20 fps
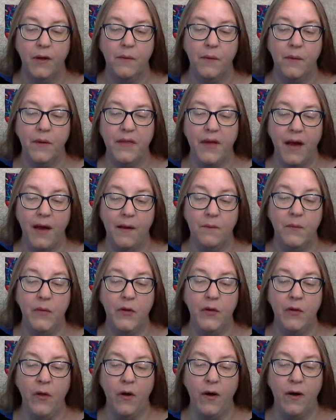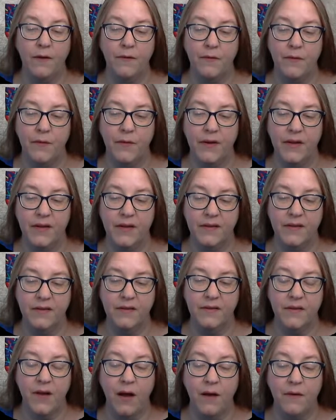with humble offering,
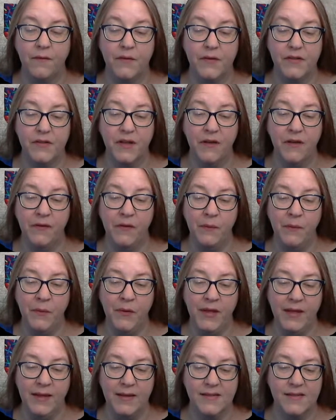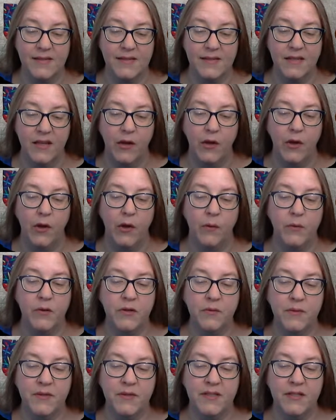offers of a peace,
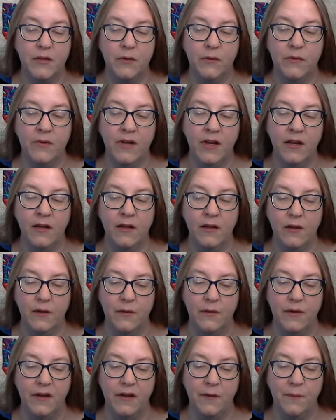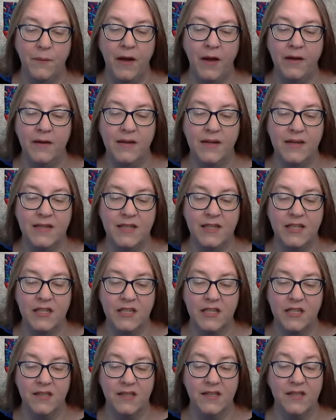which was soon concluded upon
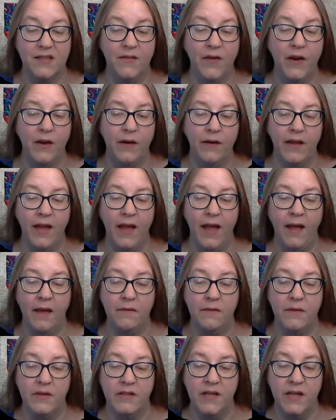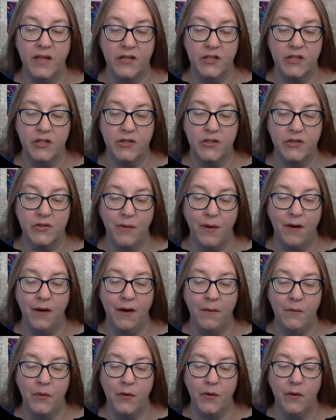conditions very advantageous to our
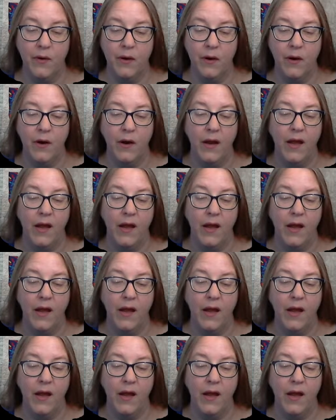emperor,